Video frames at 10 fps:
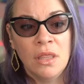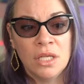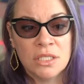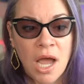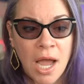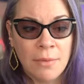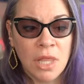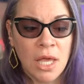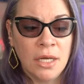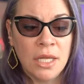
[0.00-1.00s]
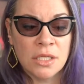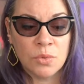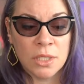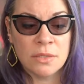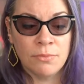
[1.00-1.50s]
The timeline is
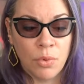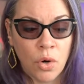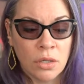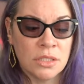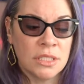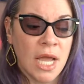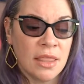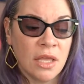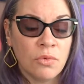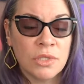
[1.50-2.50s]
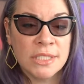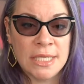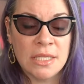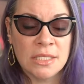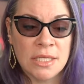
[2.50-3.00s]
what's important. I think we'll
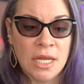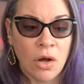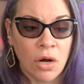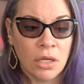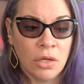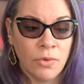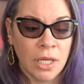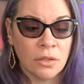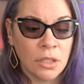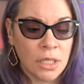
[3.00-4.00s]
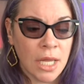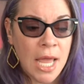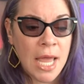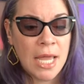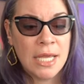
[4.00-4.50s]
see the state arguing look,
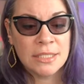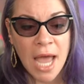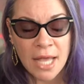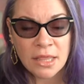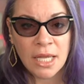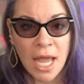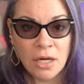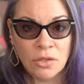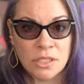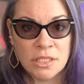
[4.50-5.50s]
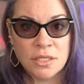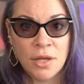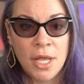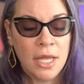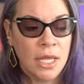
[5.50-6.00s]
he's at the kennels.
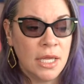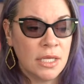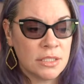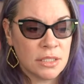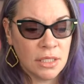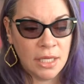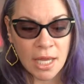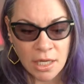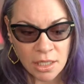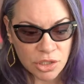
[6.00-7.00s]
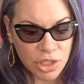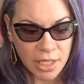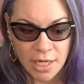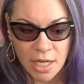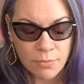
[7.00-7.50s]
He's getting a
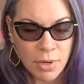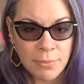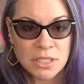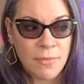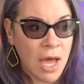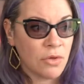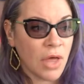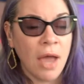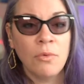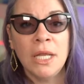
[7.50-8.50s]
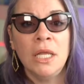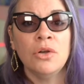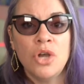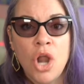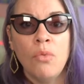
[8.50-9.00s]
chicken out of Bubba's mouth. I want to
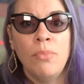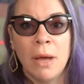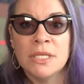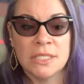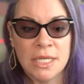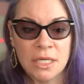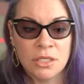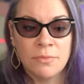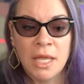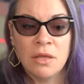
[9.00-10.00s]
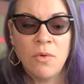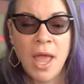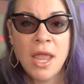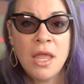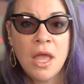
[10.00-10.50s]
hear no Bubba slander, by the
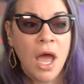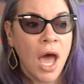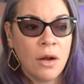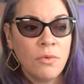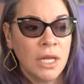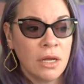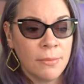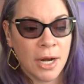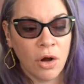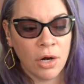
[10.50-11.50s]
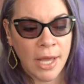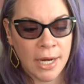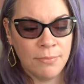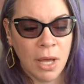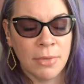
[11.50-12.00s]
way. I don't want to hear about hard
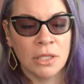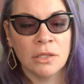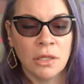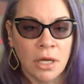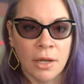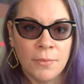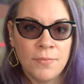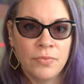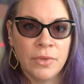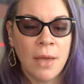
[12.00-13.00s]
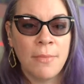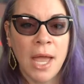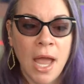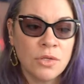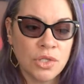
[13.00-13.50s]
headed Bubba. Look, at
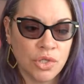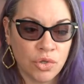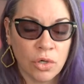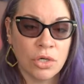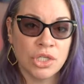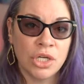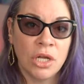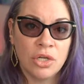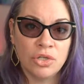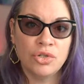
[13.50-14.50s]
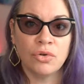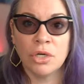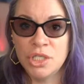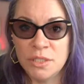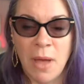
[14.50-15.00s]
my house, George,
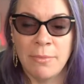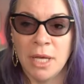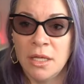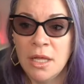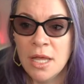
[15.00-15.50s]
George is Bubba.